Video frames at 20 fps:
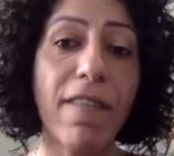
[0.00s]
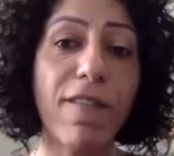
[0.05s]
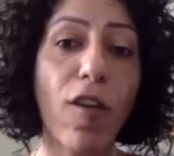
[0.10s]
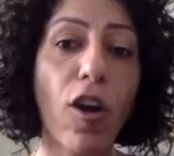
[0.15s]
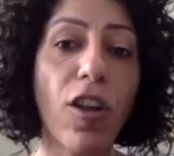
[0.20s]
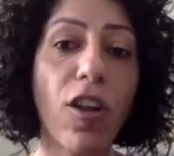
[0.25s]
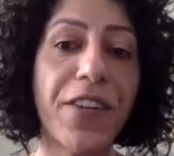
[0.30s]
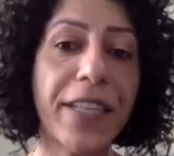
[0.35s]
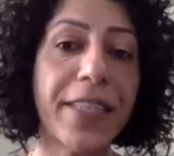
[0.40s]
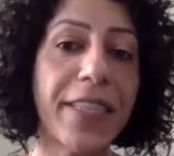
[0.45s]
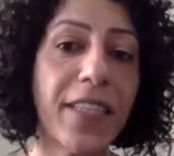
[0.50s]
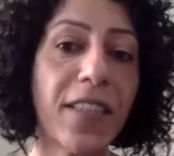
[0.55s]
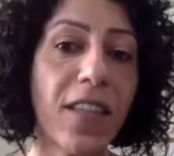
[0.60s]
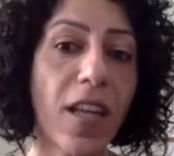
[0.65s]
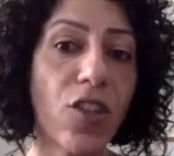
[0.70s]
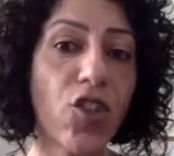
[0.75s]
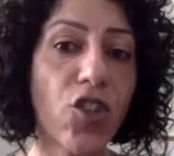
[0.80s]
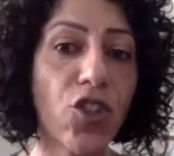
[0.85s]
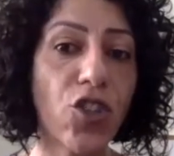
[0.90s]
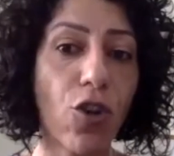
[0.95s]
already
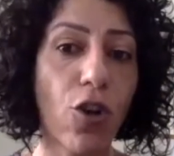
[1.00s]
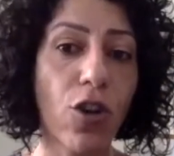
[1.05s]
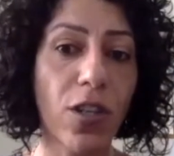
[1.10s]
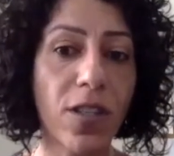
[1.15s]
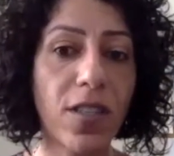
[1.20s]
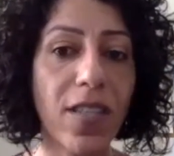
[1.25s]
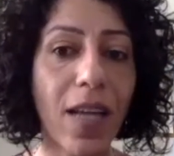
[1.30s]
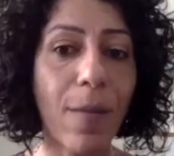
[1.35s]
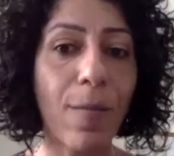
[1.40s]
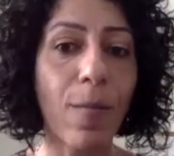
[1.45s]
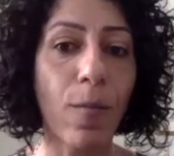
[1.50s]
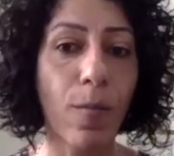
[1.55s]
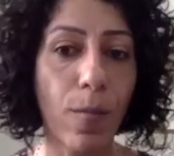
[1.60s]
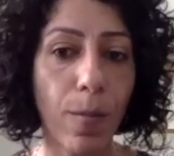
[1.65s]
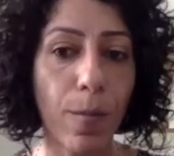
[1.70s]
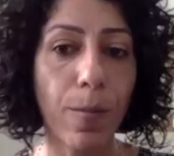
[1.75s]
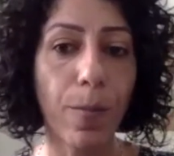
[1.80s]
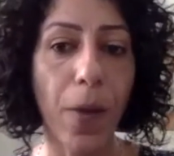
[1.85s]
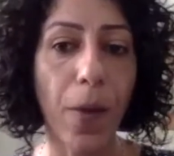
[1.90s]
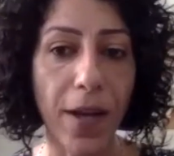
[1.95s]
touched on
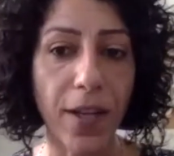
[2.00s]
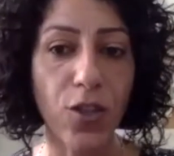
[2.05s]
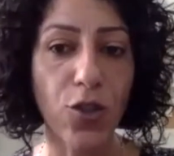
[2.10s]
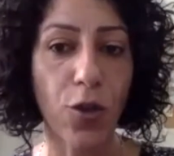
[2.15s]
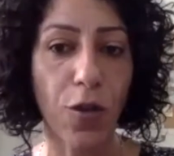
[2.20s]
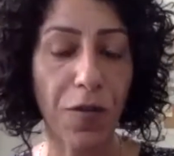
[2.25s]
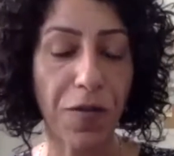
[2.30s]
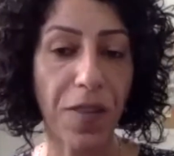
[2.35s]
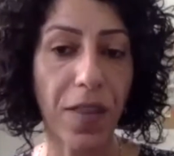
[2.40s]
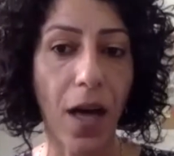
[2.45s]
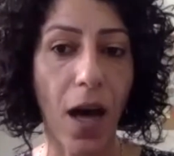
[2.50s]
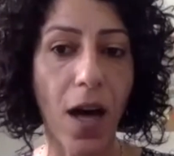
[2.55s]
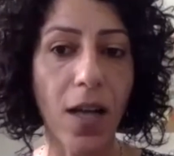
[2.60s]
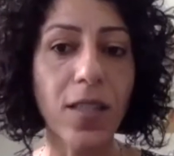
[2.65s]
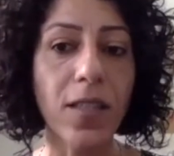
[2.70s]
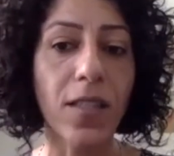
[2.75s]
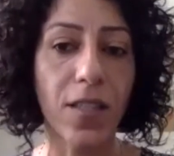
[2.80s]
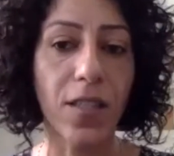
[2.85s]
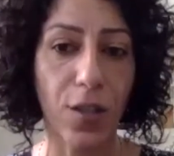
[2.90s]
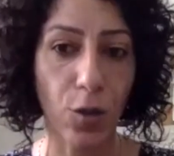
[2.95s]
some parts of the
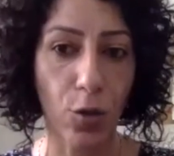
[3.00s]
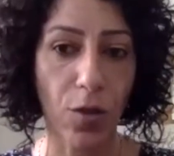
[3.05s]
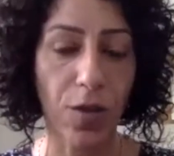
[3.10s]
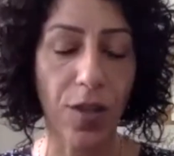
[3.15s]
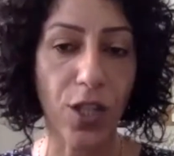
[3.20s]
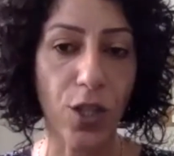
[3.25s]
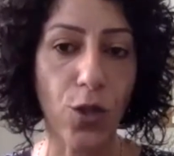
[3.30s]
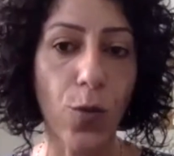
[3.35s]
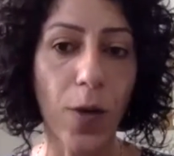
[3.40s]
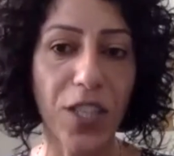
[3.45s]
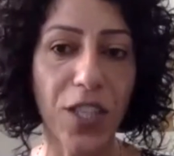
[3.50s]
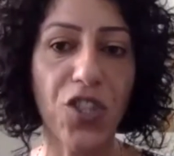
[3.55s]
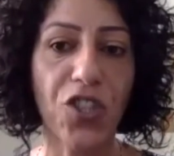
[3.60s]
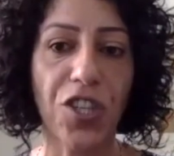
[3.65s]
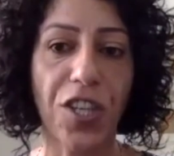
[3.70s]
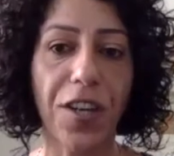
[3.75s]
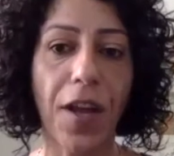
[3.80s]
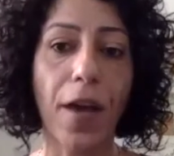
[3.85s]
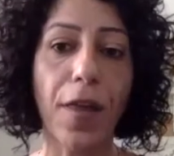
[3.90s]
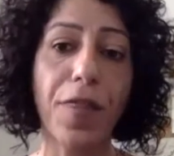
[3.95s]
answer to this
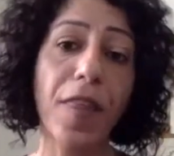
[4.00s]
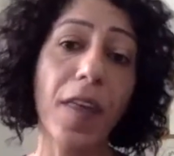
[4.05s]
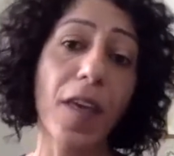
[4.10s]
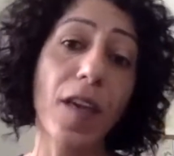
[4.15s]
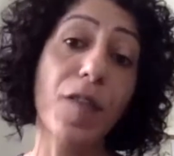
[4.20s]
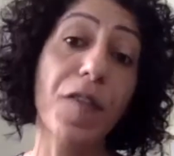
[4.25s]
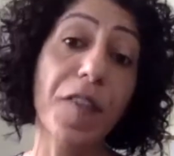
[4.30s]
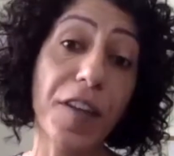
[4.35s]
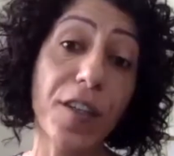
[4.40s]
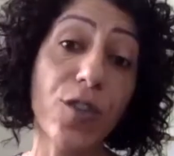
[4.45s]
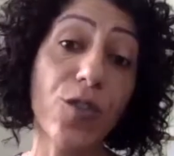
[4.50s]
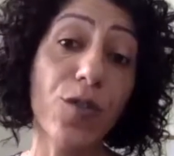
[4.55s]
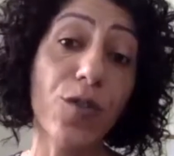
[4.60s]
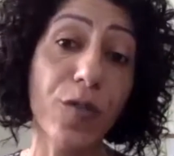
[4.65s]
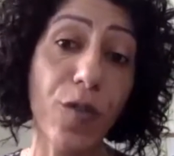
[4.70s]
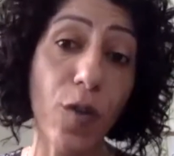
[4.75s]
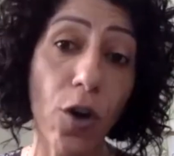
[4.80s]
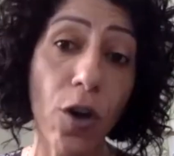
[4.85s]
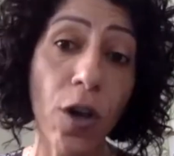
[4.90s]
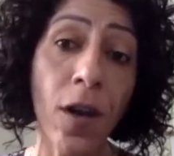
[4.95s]
question. I think, first of
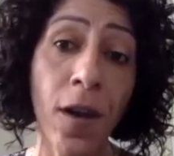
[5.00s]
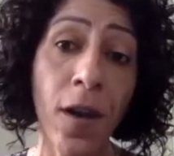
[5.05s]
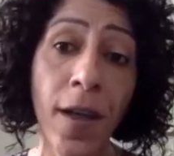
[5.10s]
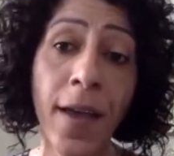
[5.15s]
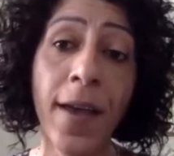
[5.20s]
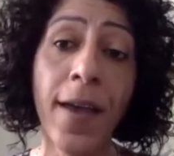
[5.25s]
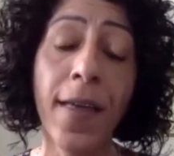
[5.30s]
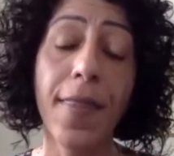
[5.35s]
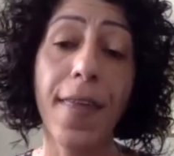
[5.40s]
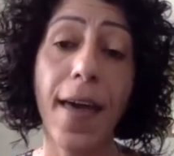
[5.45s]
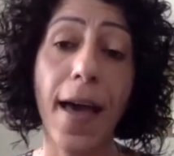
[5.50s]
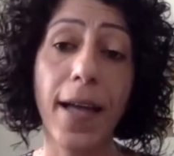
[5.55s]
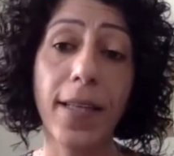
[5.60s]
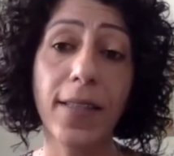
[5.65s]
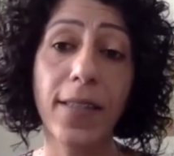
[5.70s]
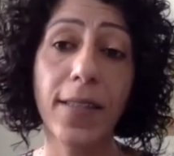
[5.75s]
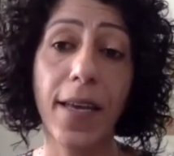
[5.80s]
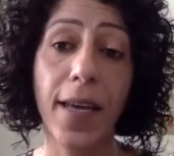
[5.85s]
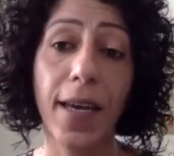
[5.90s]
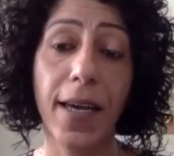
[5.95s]
all,
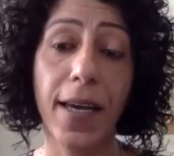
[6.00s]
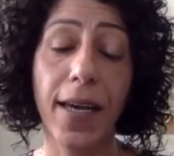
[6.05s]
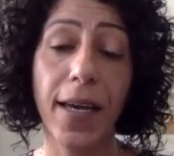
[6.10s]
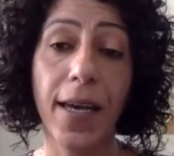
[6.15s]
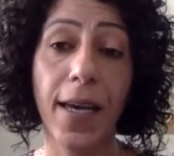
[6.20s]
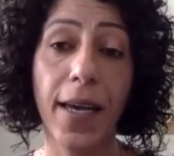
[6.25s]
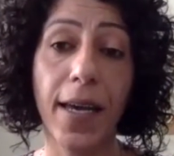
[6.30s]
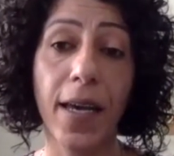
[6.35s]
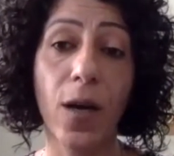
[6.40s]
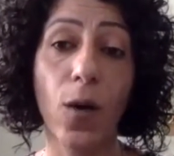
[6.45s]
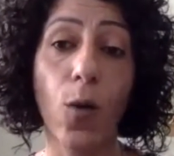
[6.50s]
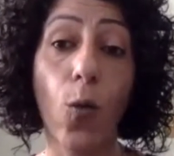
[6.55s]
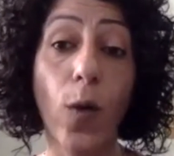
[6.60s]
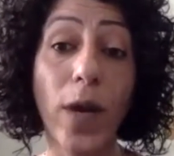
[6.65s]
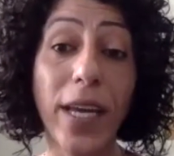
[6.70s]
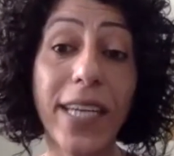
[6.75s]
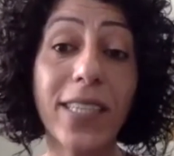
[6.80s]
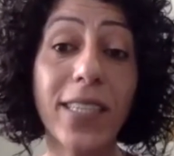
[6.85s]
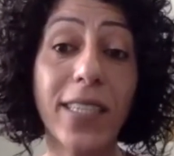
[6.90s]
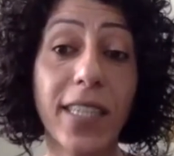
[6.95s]
that
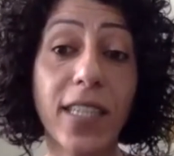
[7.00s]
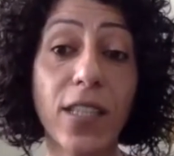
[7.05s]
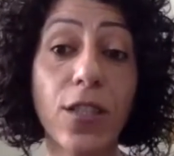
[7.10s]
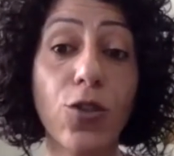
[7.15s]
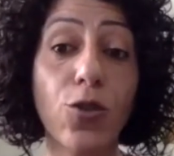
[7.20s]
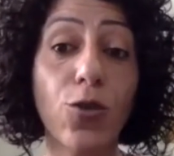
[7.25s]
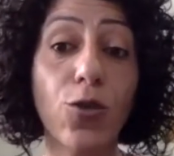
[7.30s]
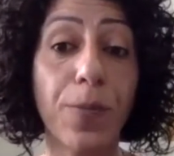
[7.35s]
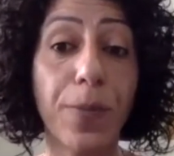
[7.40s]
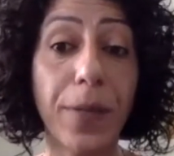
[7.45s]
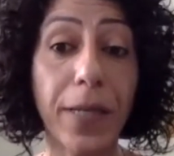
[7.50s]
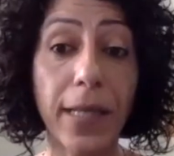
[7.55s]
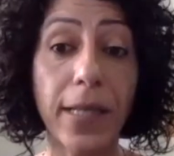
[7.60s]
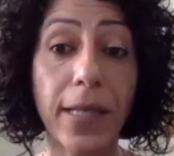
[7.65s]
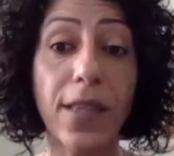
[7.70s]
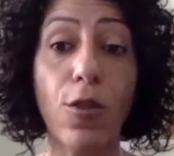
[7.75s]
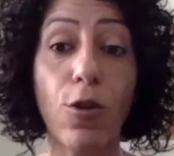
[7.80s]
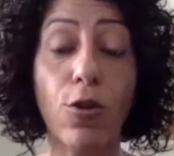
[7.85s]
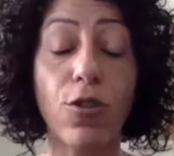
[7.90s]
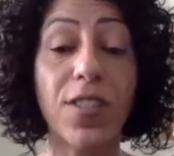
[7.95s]
we need to
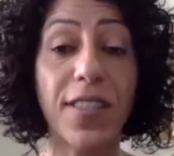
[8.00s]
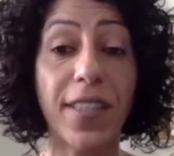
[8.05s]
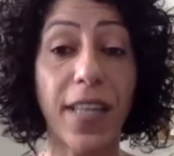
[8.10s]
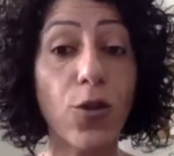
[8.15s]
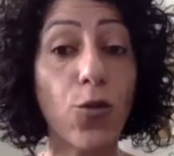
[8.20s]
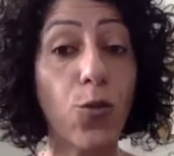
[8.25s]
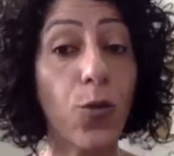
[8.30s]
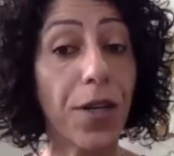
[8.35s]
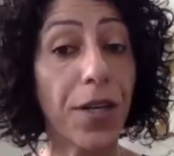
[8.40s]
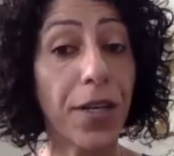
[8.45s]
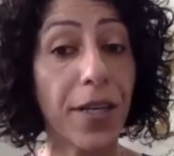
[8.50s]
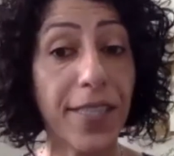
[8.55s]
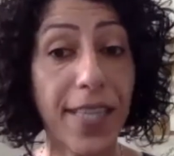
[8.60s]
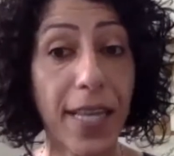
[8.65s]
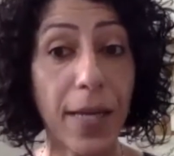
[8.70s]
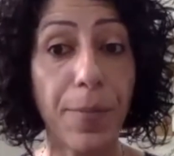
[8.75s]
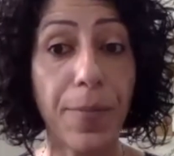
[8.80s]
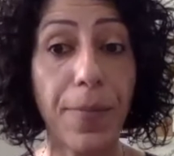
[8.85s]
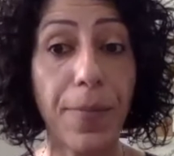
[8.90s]
build those networks and